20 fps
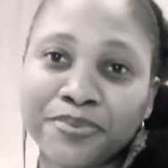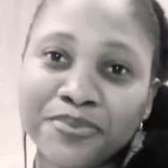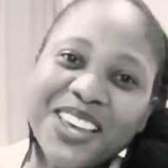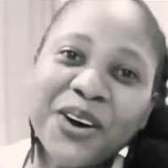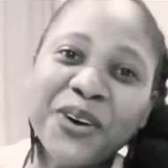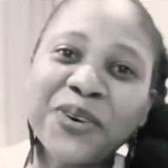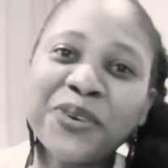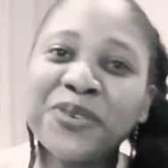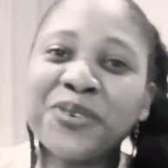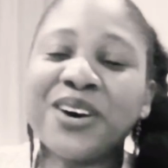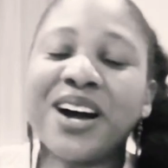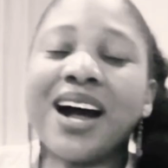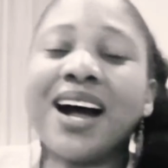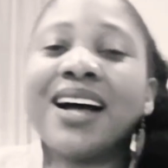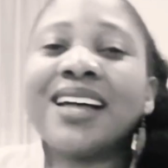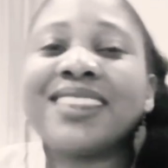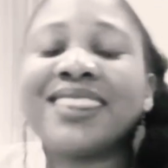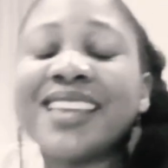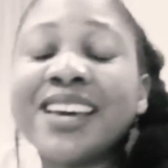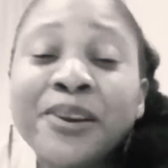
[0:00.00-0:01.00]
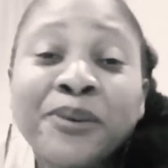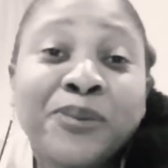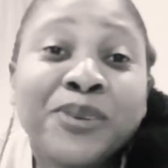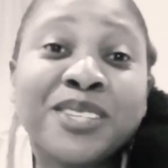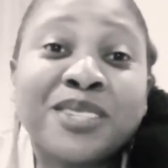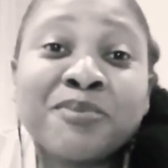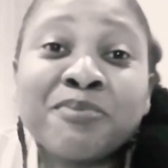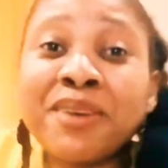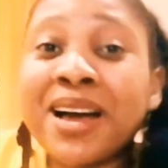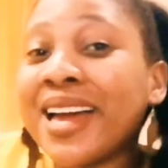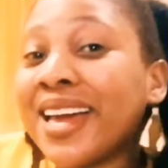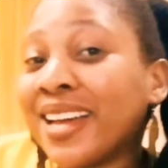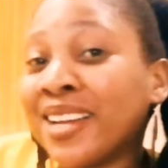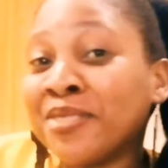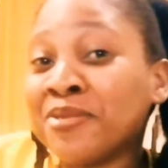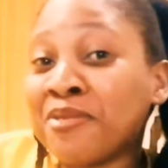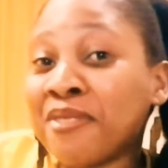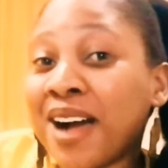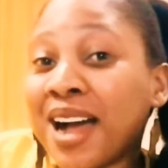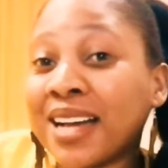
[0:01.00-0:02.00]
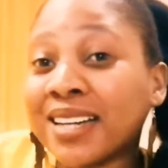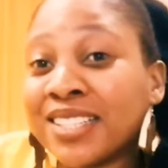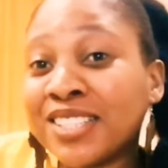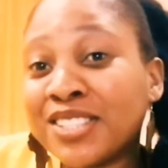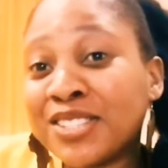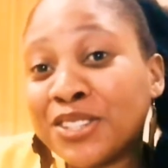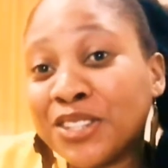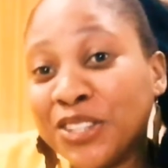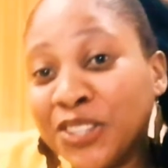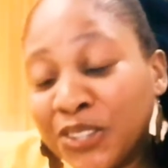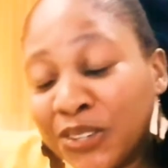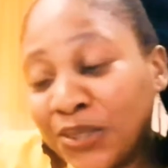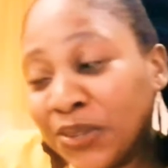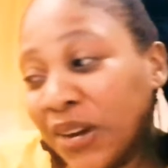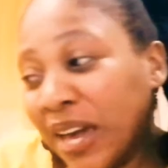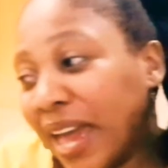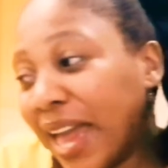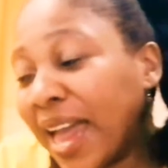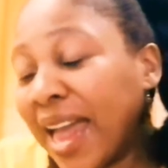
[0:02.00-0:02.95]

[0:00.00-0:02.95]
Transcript: So that was my advice to you,